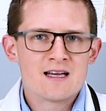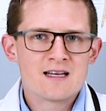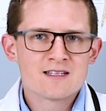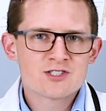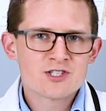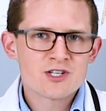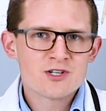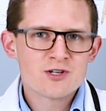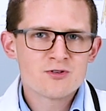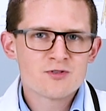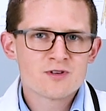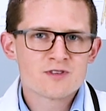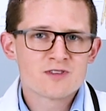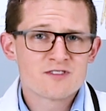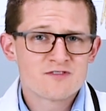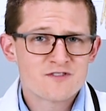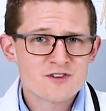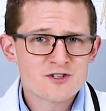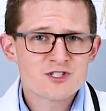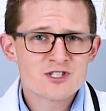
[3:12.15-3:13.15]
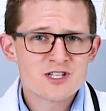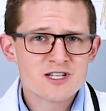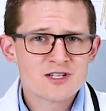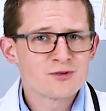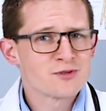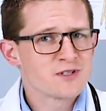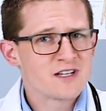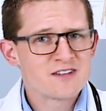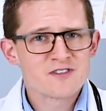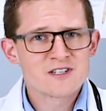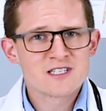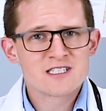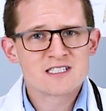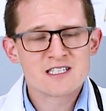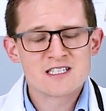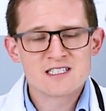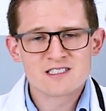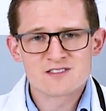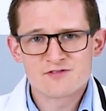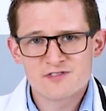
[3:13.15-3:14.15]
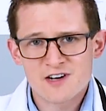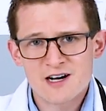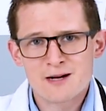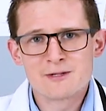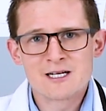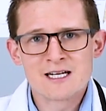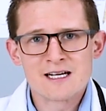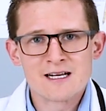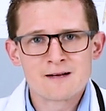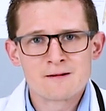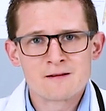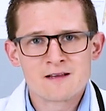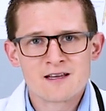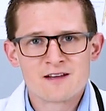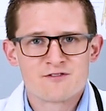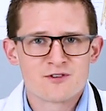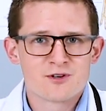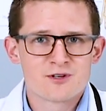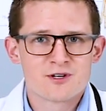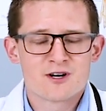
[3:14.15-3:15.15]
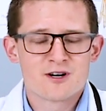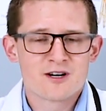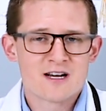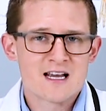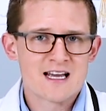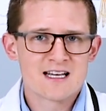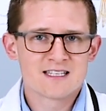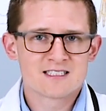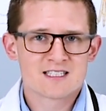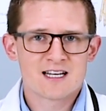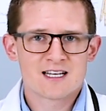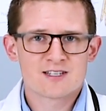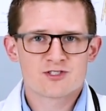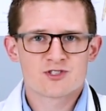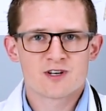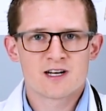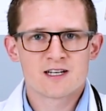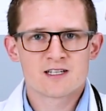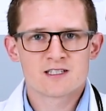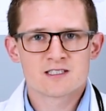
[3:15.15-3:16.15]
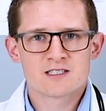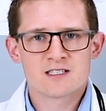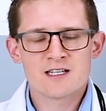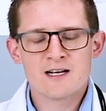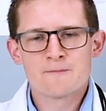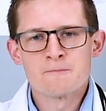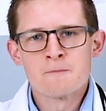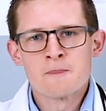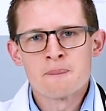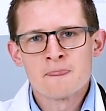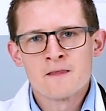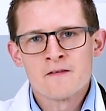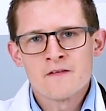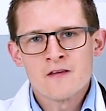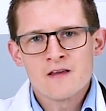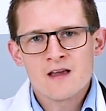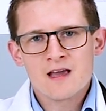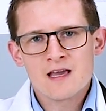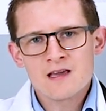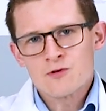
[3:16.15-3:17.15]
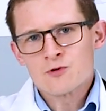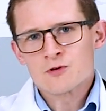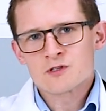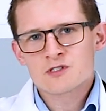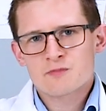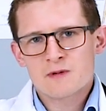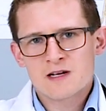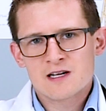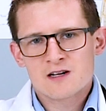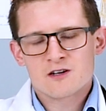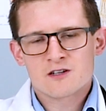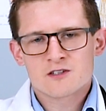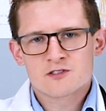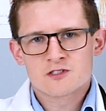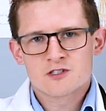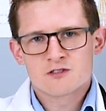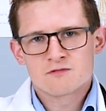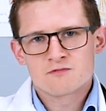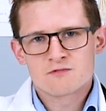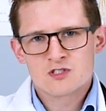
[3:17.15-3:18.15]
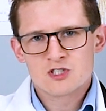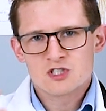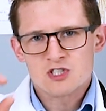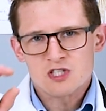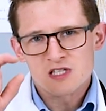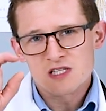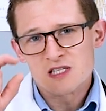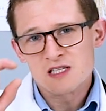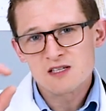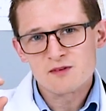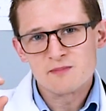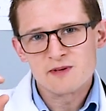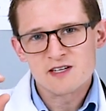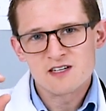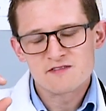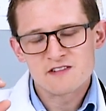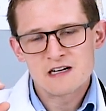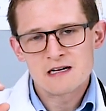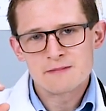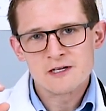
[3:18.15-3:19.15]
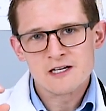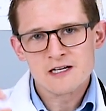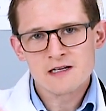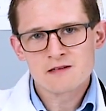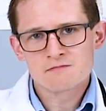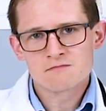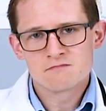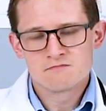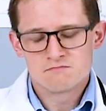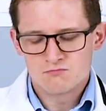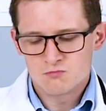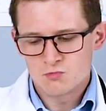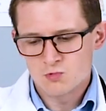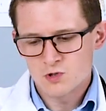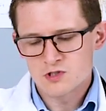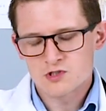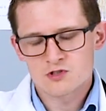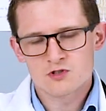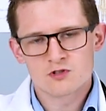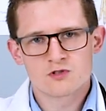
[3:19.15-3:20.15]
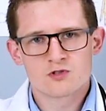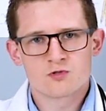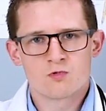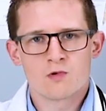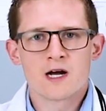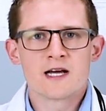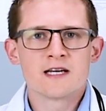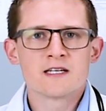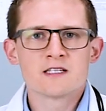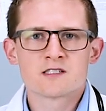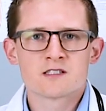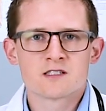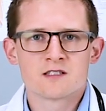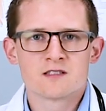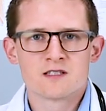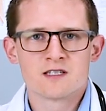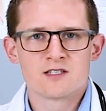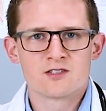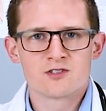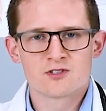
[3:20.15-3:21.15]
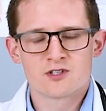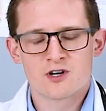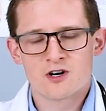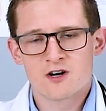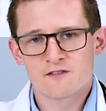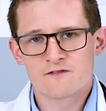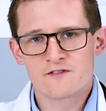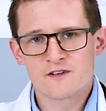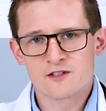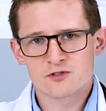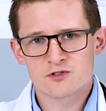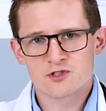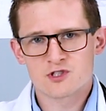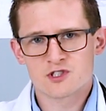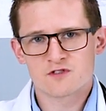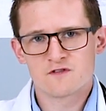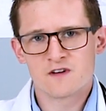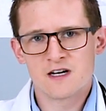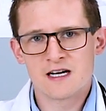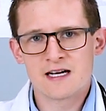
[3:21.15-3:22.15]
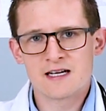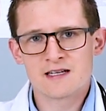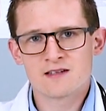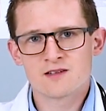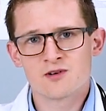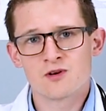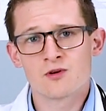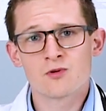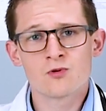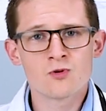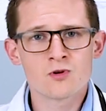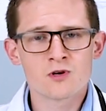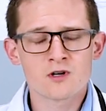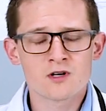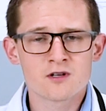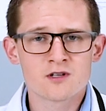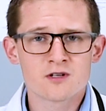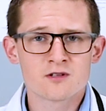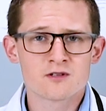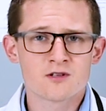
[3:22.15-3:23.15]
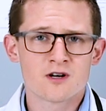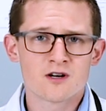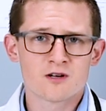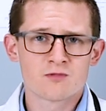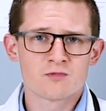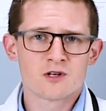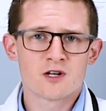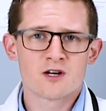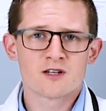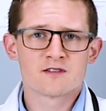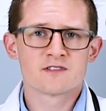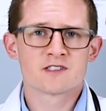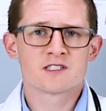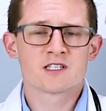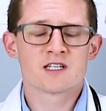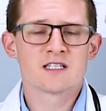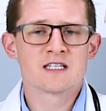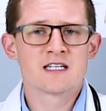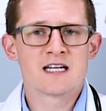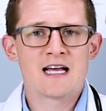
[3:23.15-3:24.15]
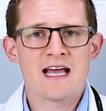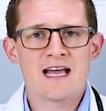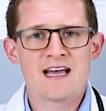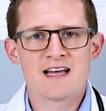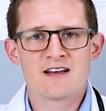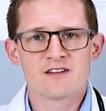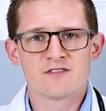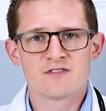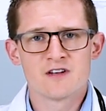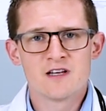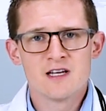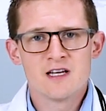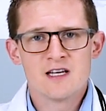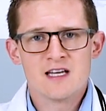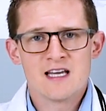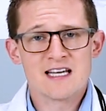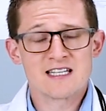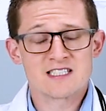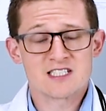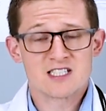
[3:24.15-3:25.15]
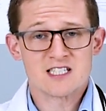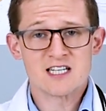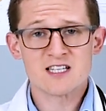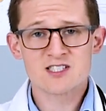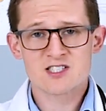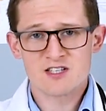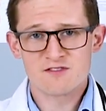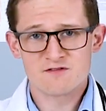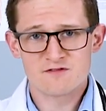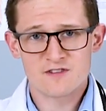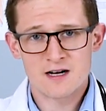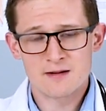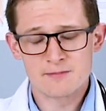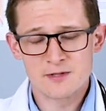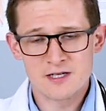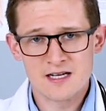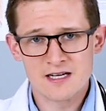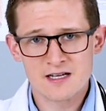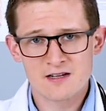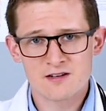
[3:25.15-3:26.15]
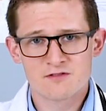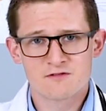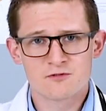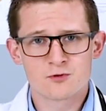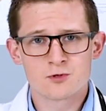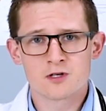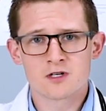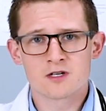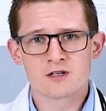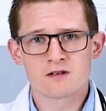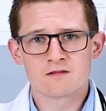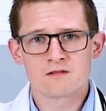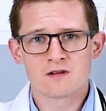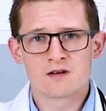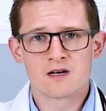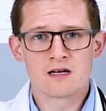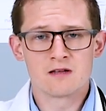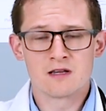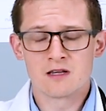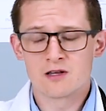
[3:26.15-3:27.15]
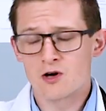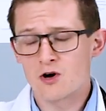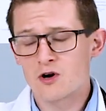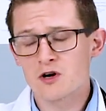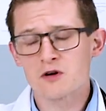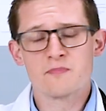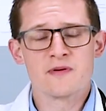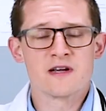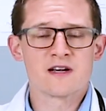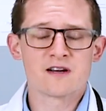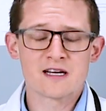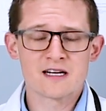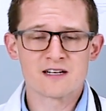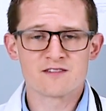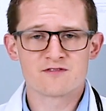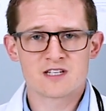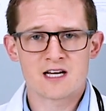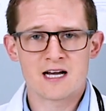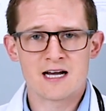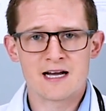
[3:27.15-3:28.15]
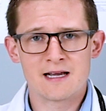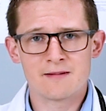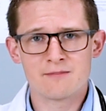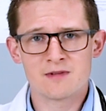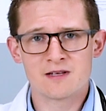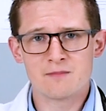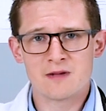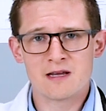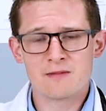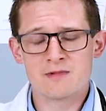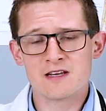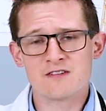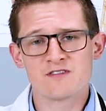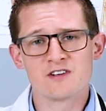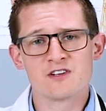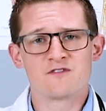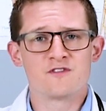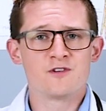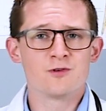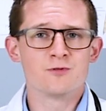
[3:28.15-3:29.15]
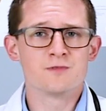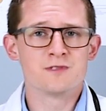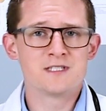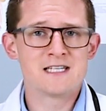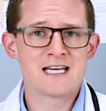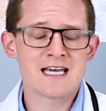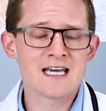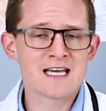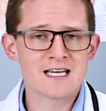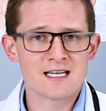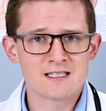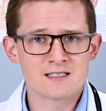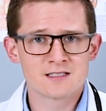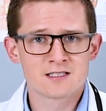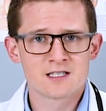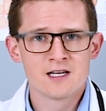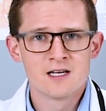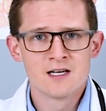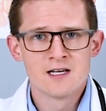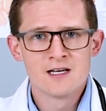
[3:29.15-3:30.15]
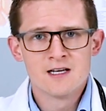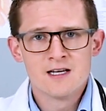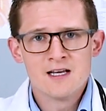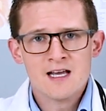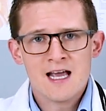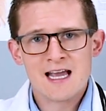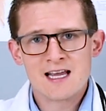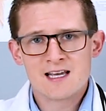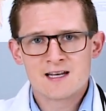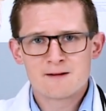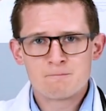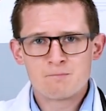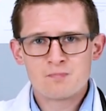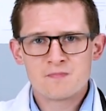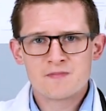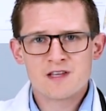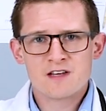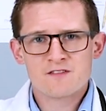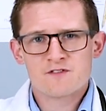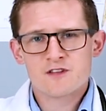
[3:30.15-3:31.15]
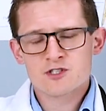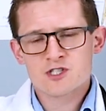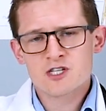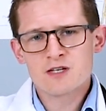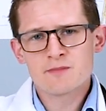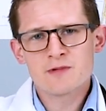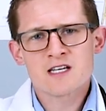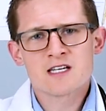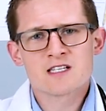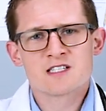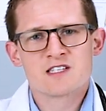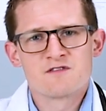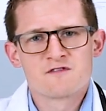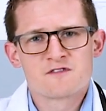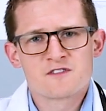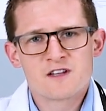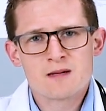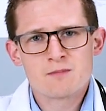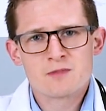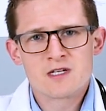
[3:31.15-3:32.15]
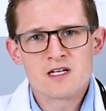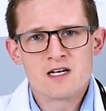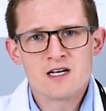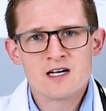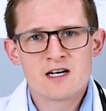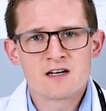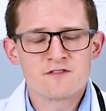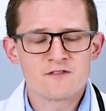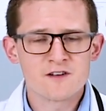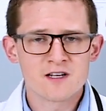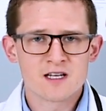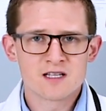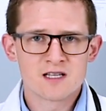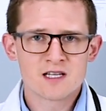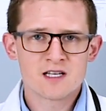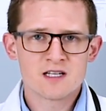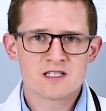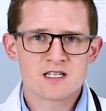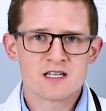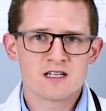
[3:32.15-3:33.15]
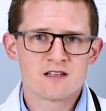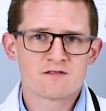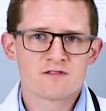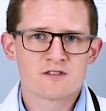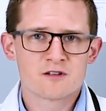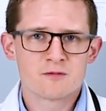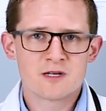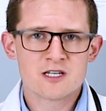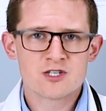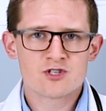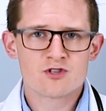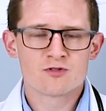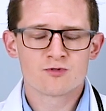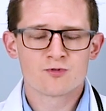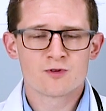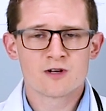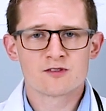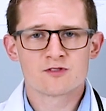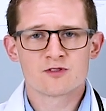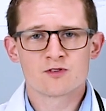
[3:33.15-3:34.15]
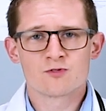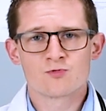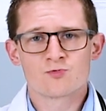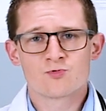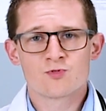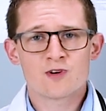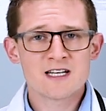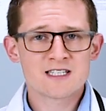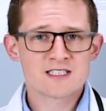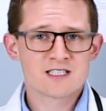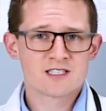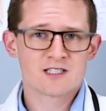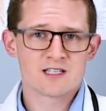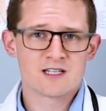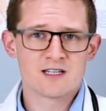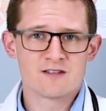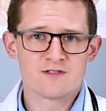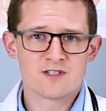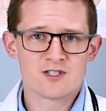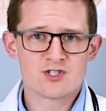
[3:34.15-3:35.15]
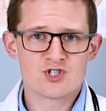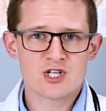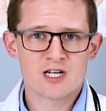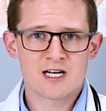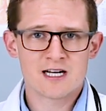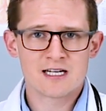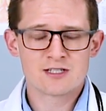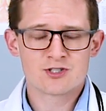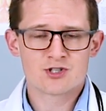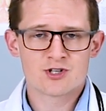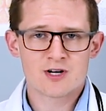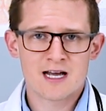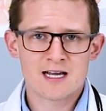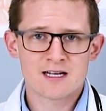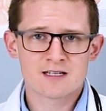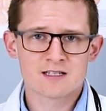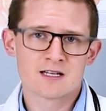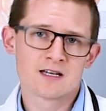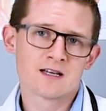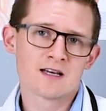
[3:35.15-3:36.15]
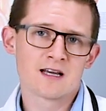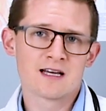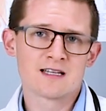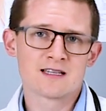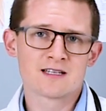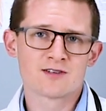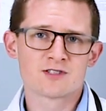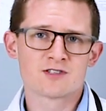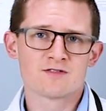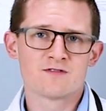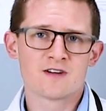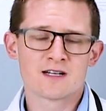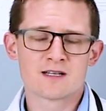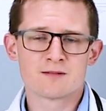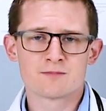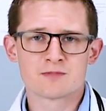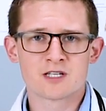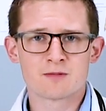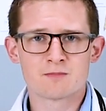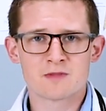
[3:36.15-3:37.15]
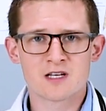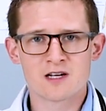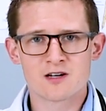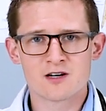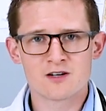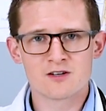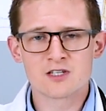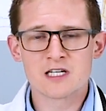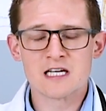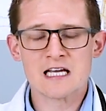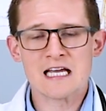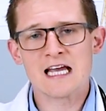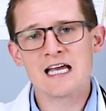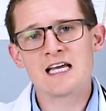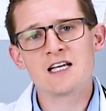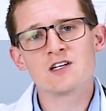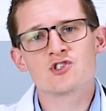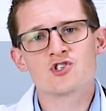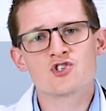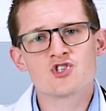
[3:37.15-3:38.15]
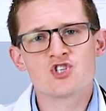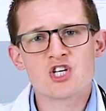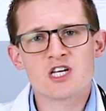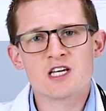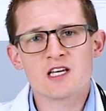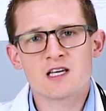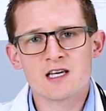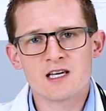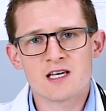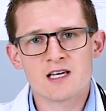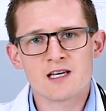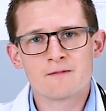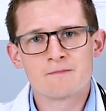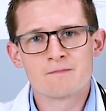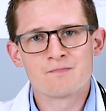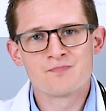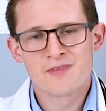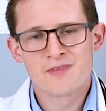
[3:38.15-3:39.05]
And so the first thing you'll definitely see is vomiting if your dog has gastritis. Now, acorns might cause just a little bit of vomiting once or twice, and then your dog feels just fine, or your dog will all of a sudden have extensive vomiting for a long period of time and maybe even a few days. And if their stomach gets inflamed enough, it can lead to inflammation throughout the rest of the GI tract, and they'll develop something called HGE.